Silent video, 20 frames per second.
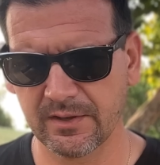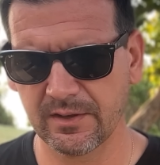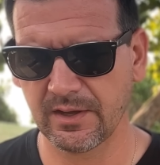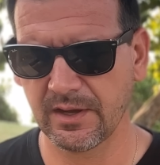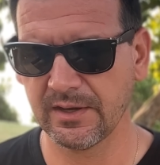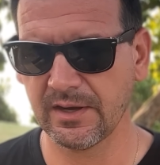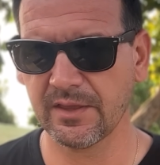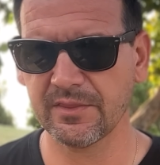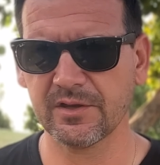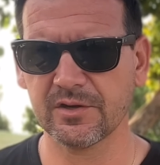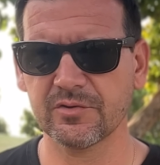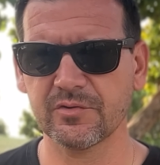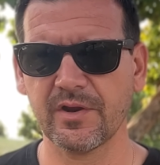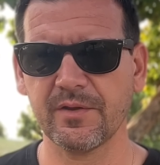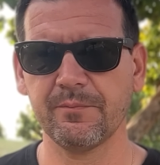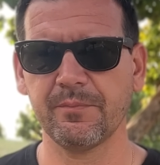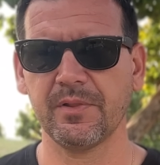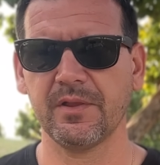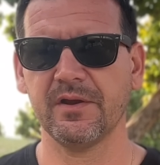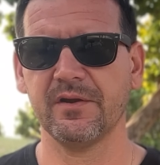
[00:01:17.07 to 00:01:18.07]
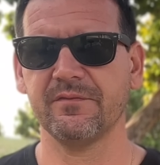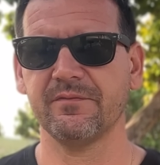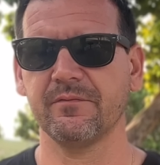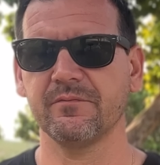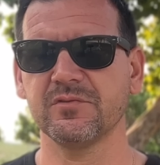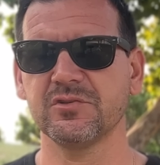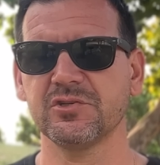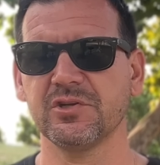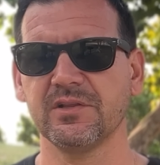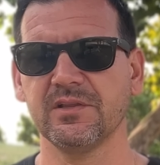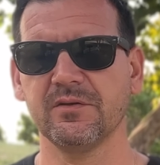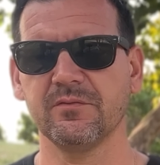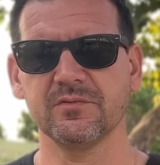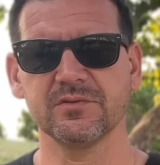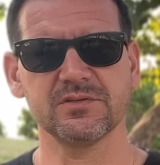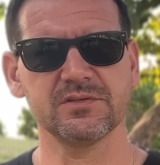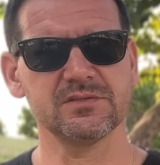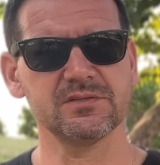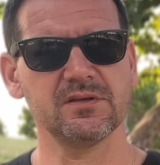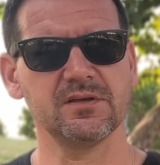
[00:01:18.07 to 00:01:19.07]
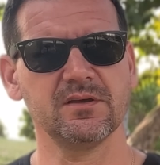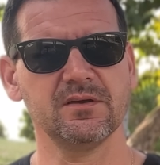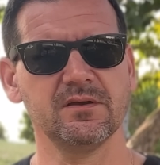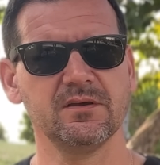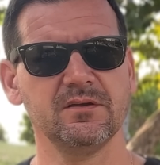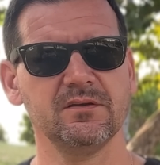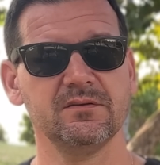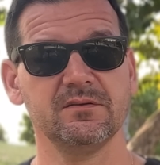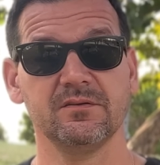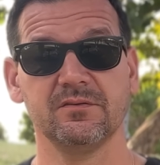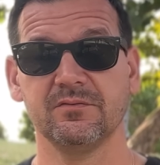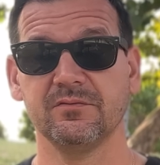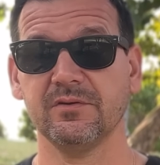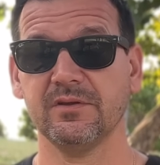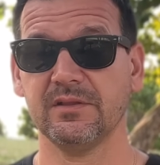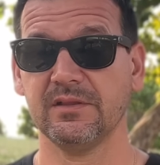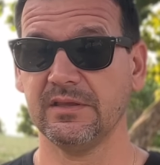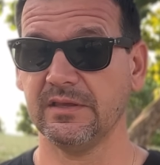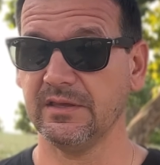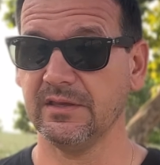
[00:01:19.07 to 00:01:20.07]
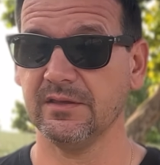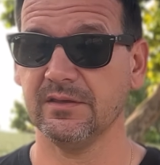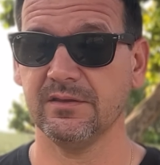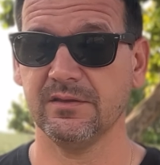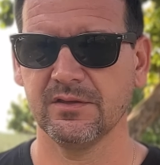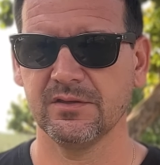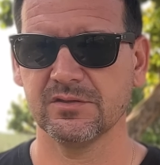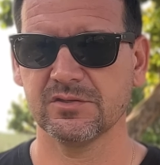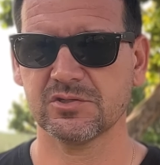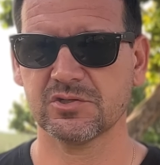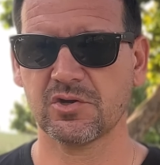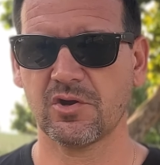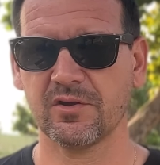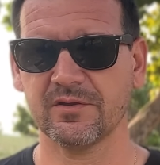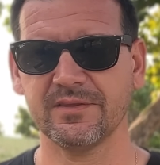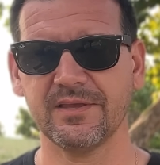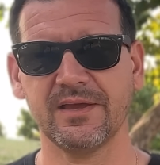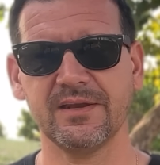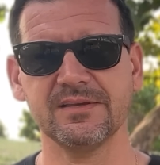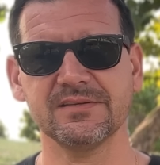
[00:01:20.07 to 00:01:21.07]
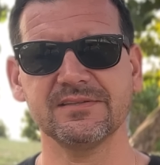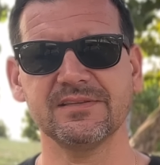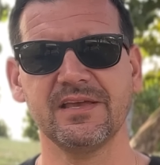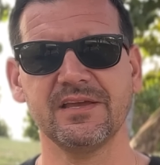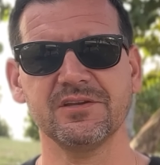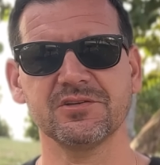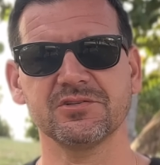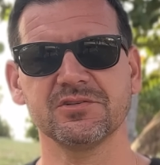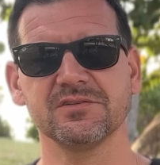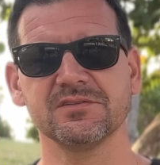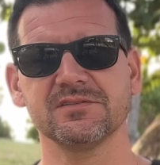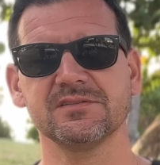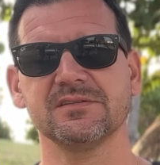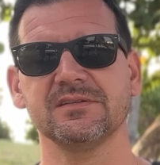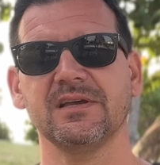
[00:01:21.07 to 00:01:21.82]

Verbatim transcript: Another great player from Chile, which is a really strong tennis nations,